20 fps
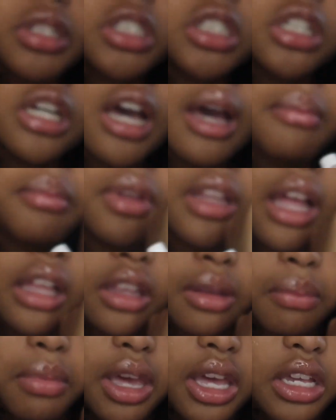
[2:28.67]
but she got me like
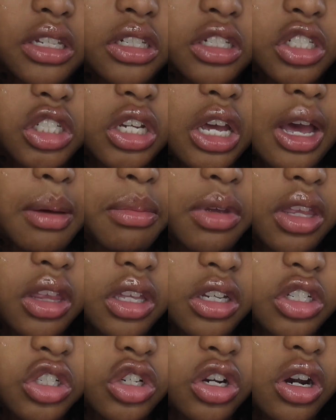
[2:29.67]
the base and she got me
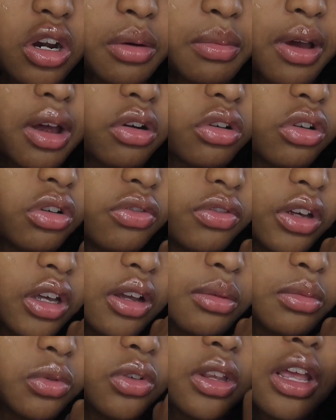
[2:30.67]
this charm. I don't know if it
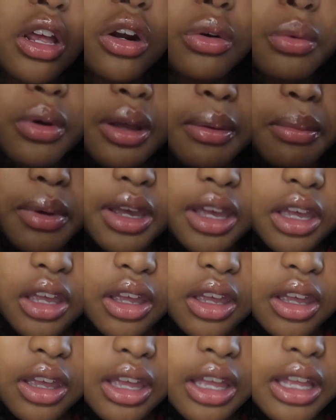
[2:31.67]
comes with that or what, but
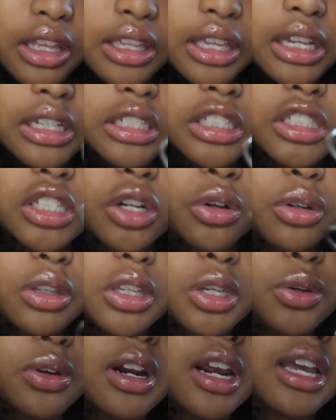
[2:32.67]
yeah, so
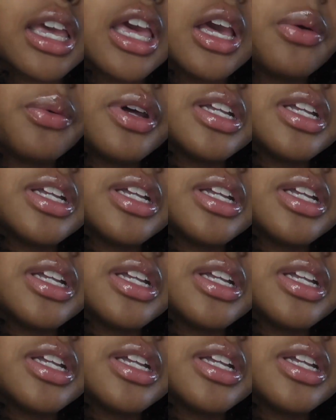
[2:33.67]
cute. And I can't